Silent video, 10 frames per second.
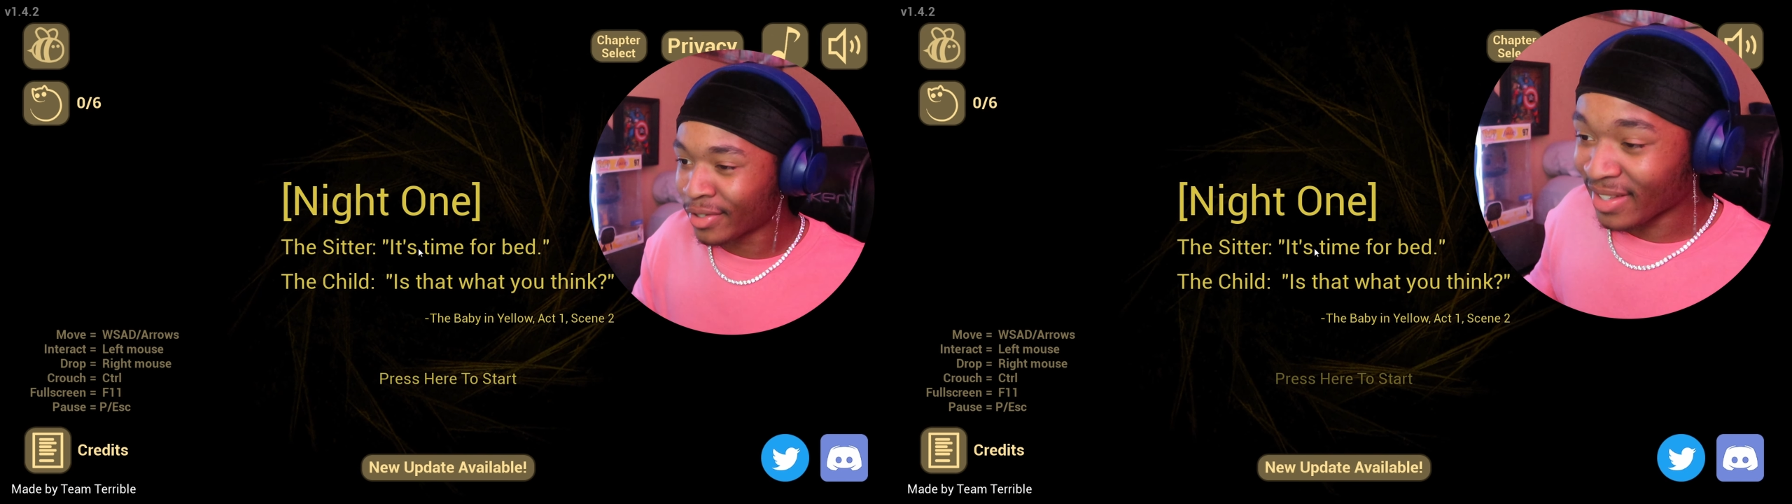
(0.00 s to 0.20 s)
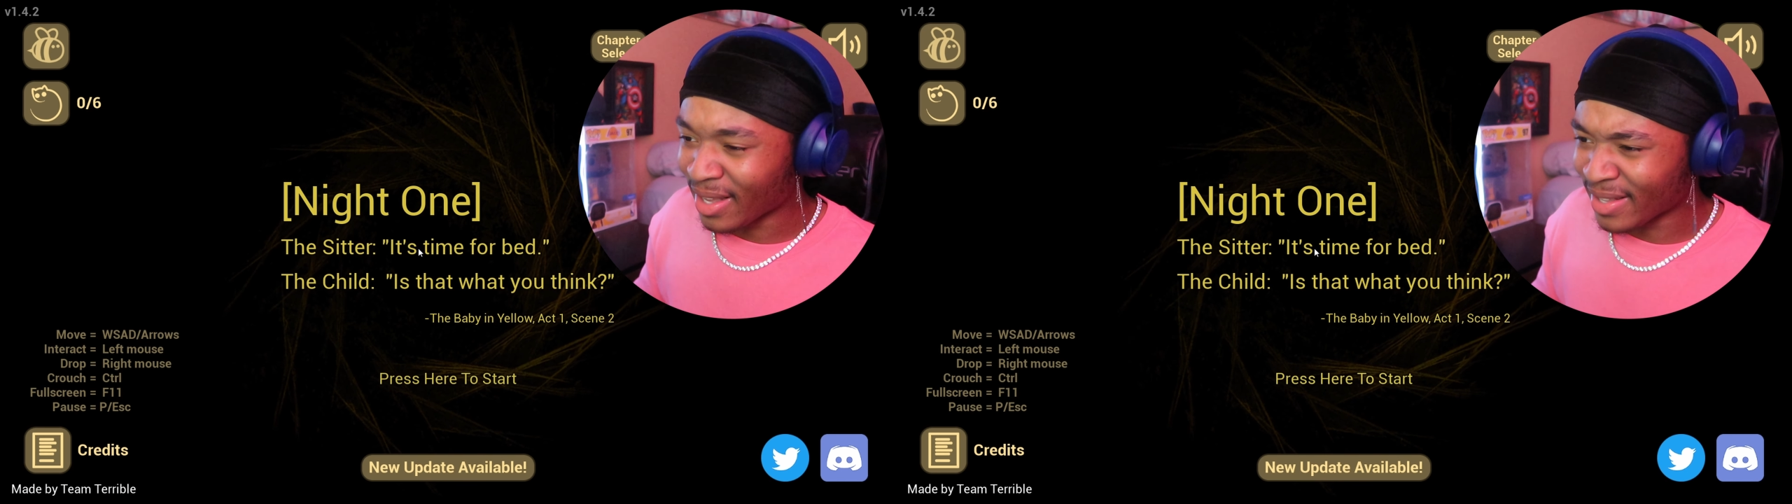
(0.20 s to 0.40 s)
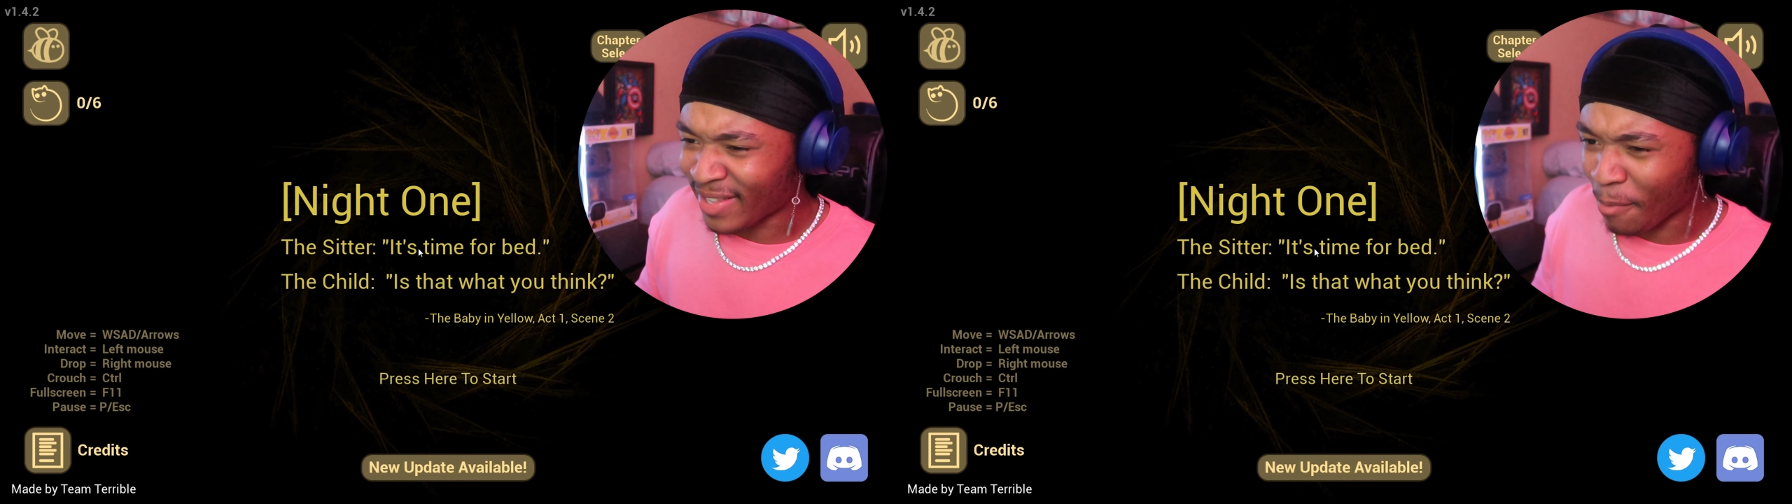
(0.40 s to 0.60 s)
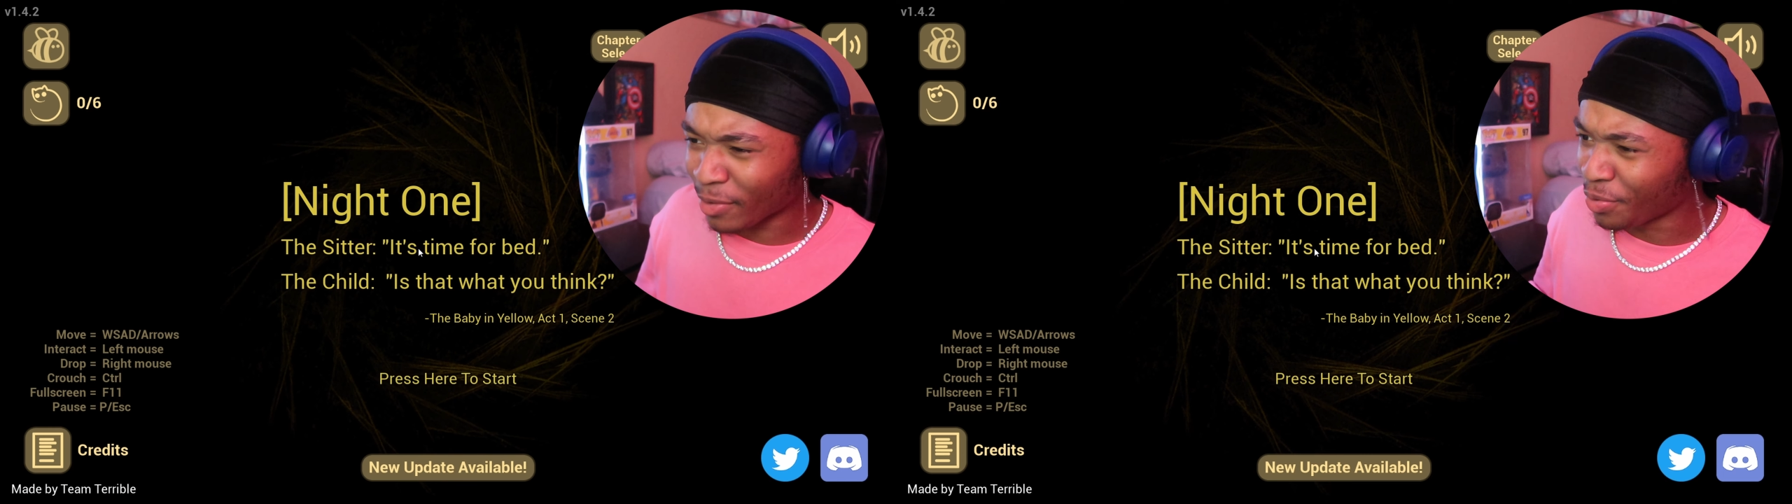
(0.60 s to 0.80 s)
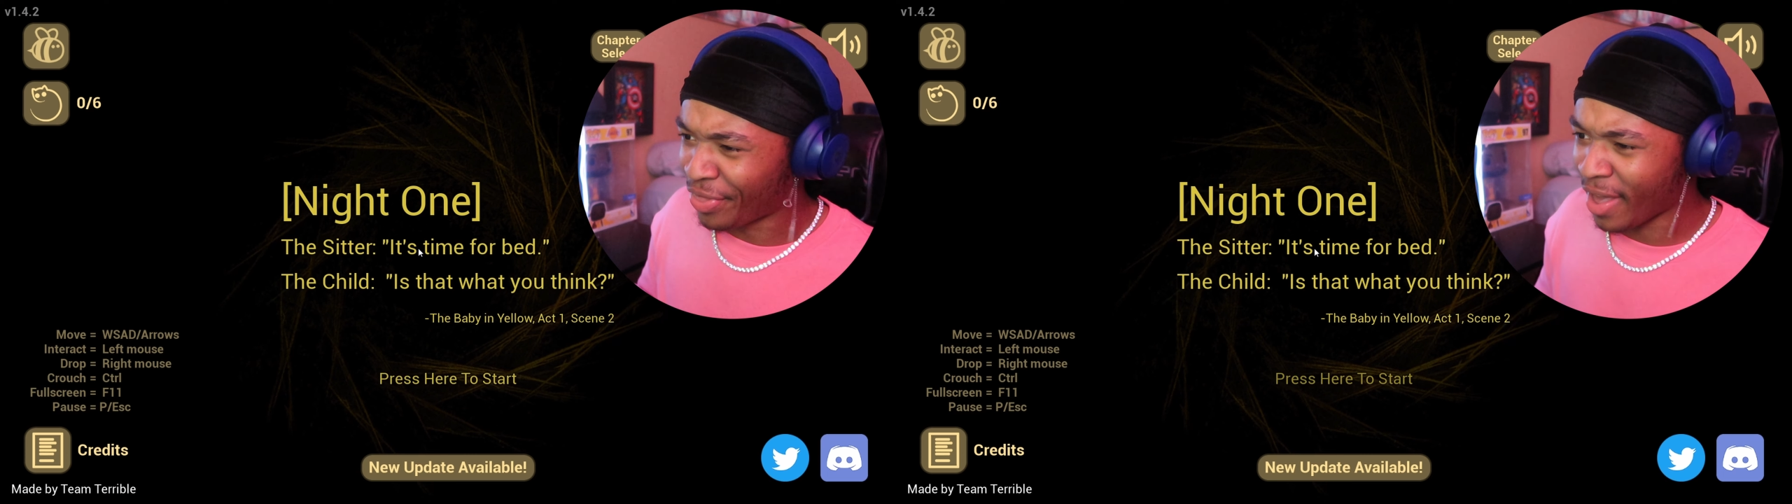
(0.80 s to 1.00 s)
Is that
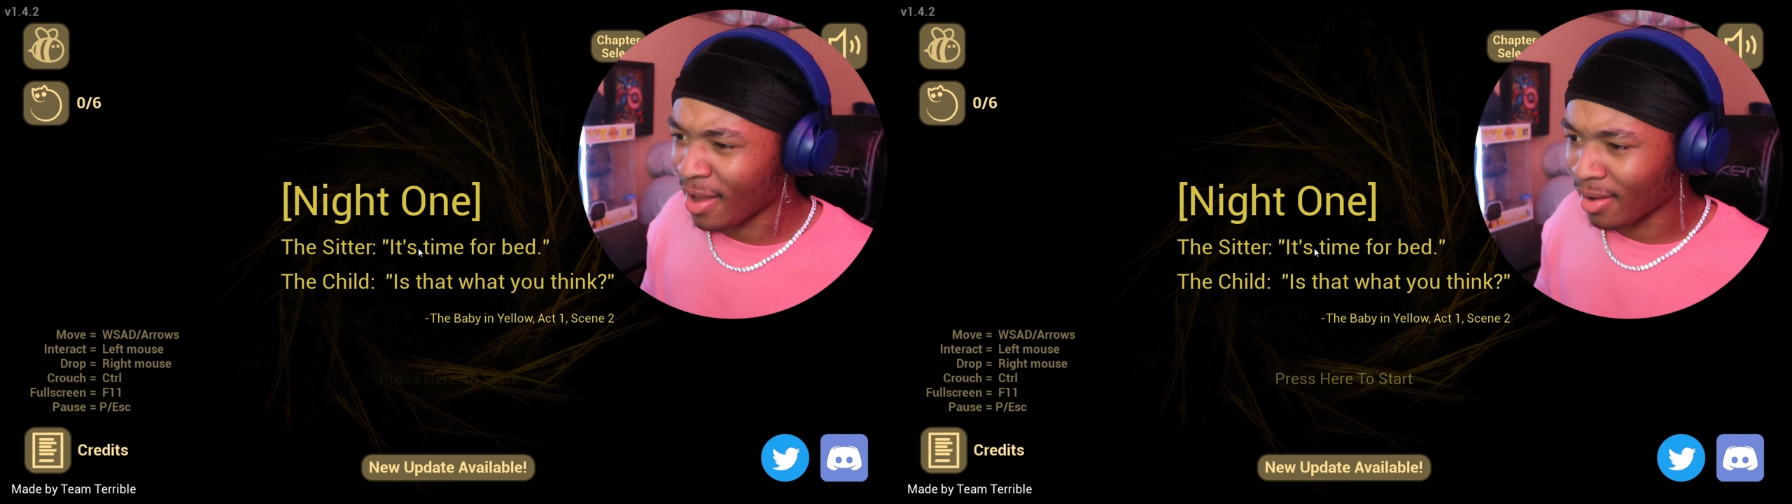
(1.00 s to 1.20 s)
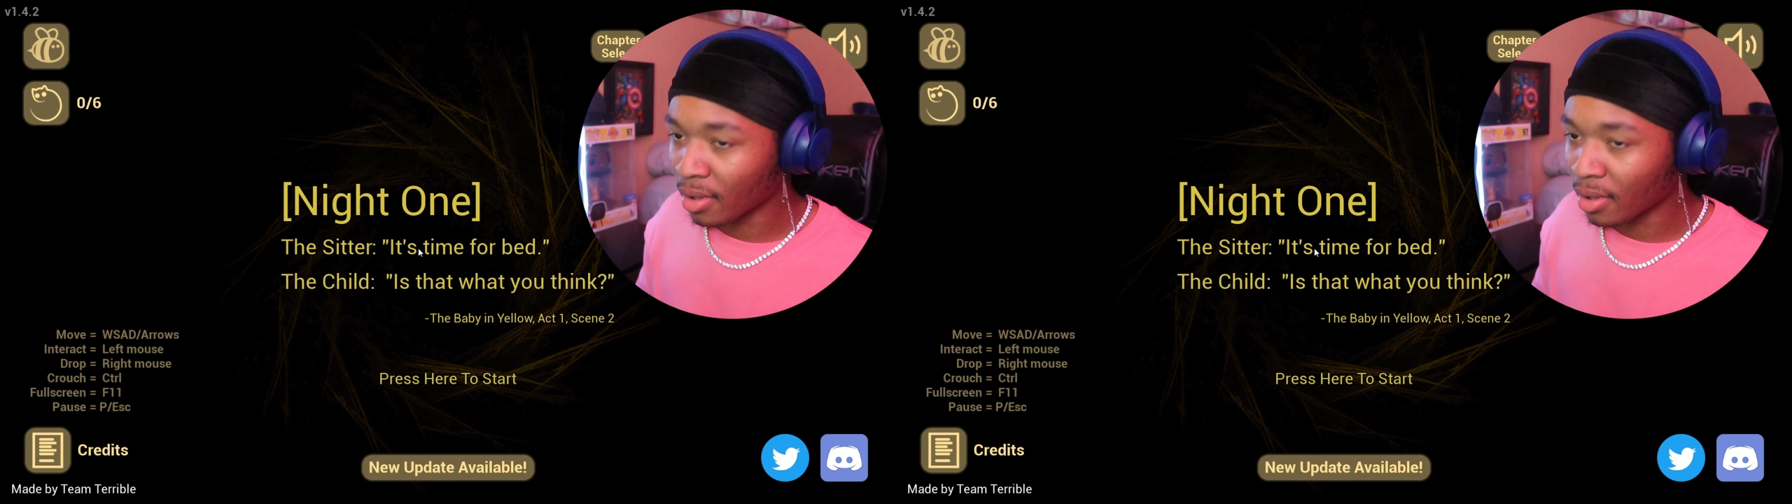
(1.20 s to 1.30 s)
what you think?